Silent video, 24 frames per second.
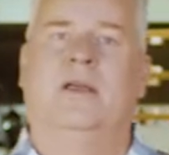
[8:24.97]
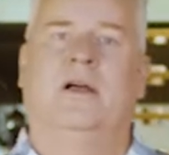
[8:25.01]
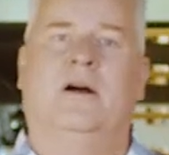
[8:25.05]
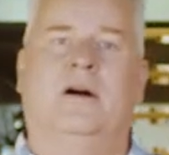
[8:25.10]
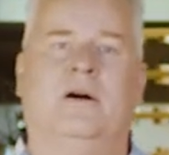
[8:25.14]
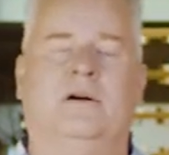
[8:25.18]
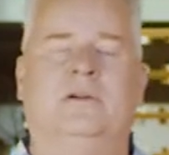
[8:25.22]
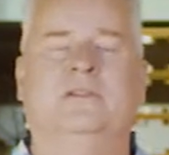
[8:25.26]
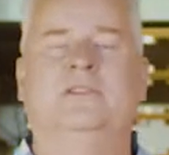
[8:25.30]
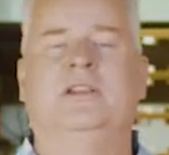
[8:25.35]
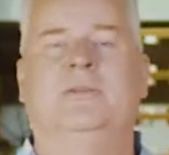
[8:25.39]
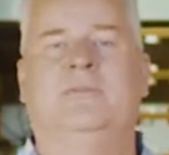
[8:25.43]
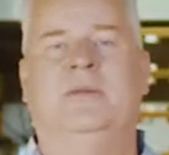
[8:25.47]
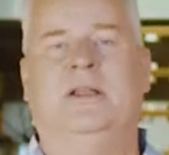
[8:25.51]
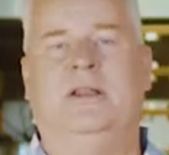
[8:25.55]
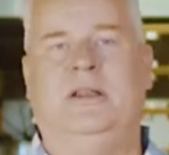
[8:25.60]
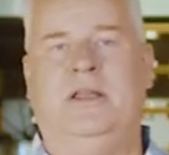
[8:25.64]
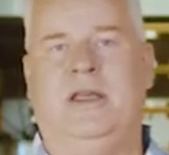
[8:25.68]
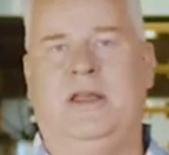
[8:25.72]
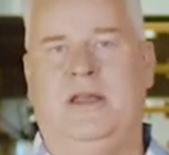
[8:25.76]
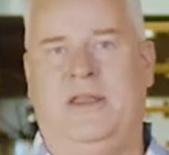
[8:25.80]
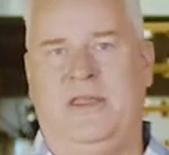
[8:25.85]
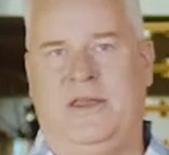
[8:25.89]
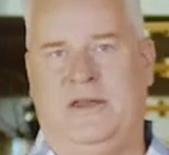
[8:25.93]

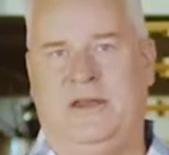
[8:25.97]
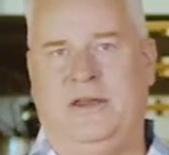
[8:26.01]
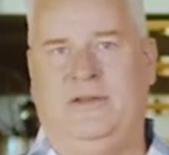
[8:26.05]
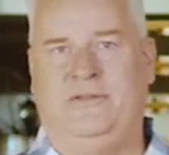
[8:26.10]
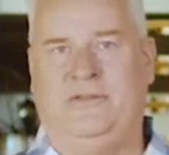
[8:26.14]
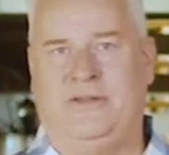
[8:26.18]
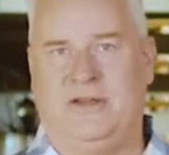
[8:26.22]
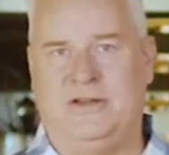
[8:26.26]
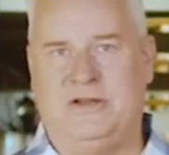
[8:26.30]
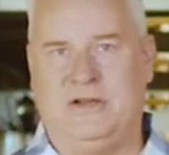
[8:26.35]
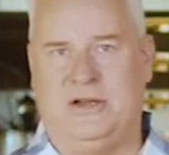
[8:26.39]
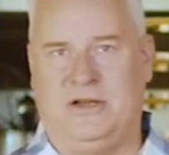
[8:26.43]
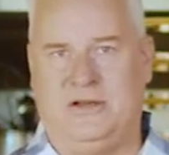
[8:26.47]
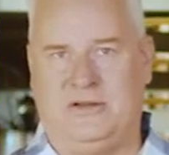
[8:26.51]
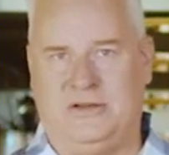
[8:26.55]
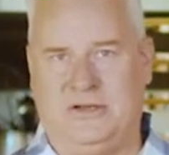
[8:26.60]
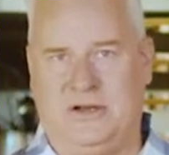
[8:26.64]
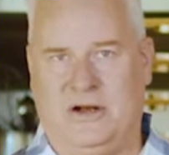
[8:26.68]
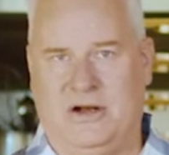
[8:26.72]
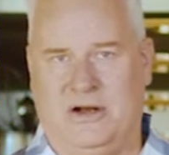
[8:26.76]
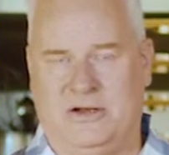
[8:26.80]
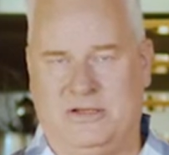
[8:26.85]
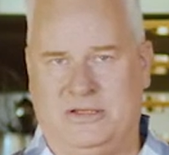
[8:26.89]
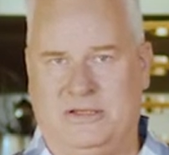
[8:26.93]
Ultimately, the decision is
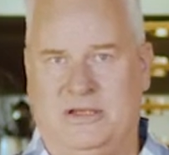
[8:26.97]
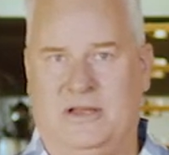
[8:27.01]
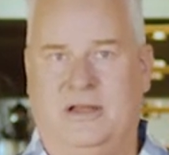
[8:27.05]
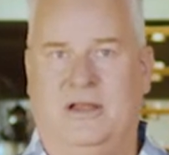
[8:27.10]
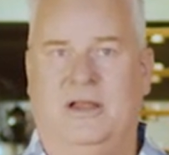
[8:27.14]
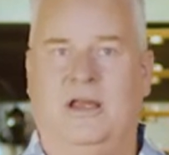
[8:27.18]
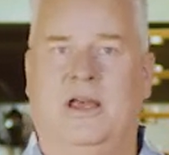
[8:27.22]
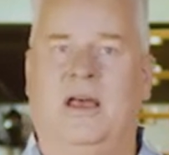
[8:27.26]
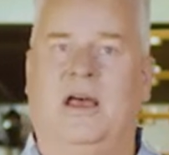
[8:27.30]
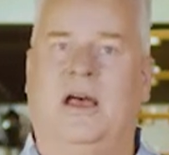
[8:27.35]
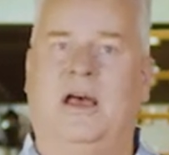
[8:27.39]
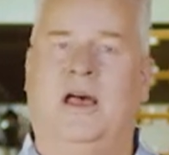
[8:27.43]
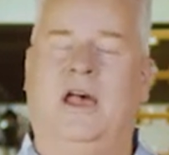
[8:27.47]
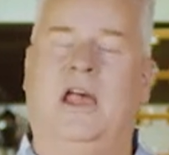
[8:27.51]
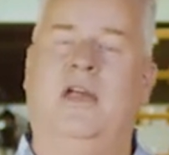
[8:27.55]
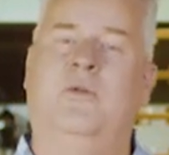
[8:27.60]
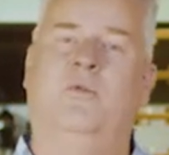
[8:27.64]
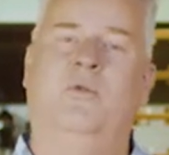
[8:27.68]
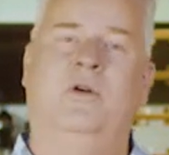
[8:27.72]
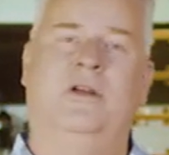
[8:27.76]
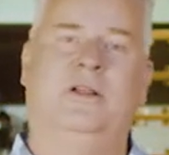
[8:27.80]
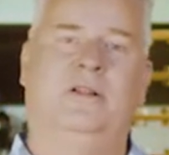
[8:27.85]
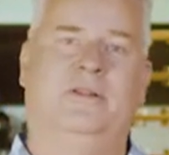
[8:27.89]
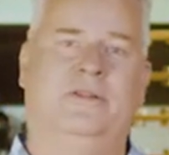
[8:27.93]
yours. I
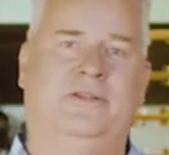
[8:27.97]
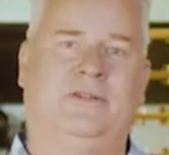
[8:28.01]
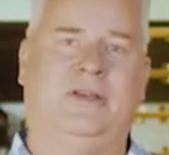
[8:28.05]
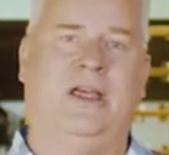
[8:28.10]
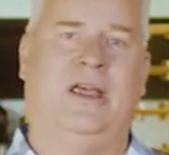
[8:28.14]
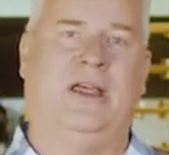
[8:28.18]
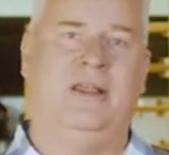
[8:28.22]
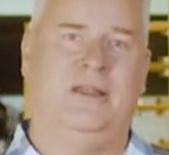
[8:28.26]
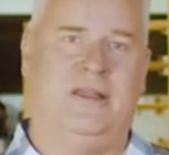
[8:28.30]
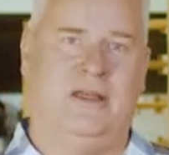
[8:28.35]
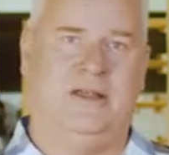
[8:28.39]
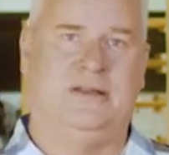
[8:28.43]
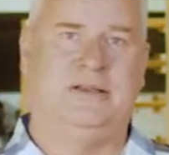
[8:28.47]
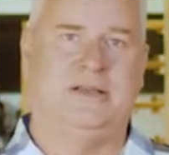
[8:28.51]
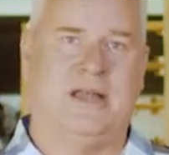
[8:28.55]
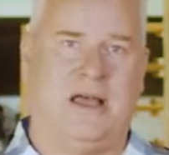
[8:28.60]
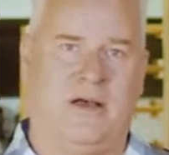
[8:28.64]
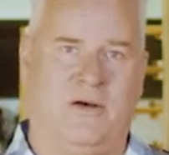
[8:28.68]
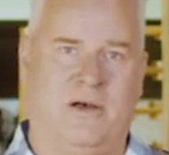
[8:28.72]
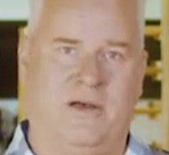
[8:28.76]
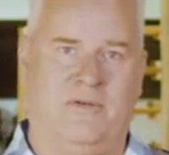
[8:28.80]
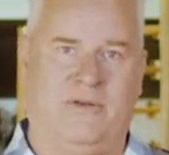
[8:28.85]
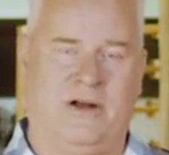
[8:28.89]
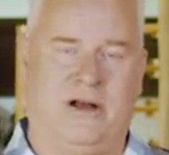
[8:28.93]
will say this,
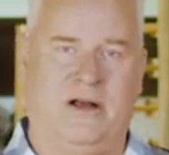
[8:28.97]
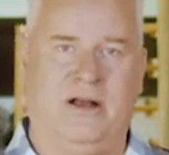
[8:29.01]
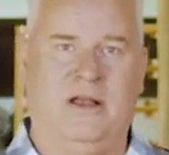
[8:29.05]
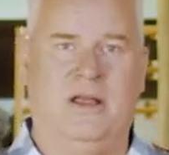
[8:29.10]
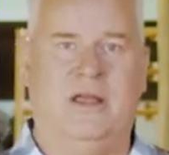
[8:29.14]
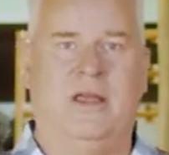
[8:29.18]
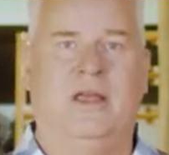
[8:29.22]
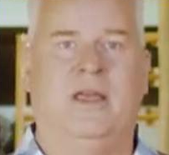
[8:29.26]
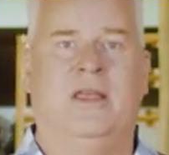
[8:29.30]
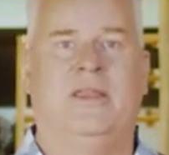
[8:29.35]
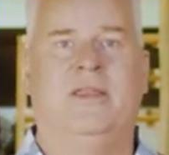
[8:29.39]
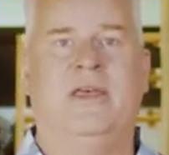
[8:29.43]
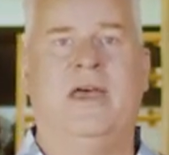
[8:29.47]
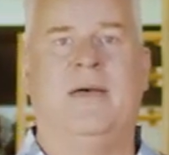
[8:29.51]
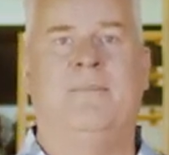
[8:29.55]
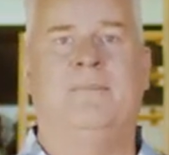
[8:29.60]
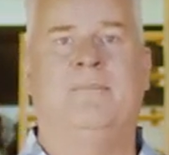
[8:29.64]
however, that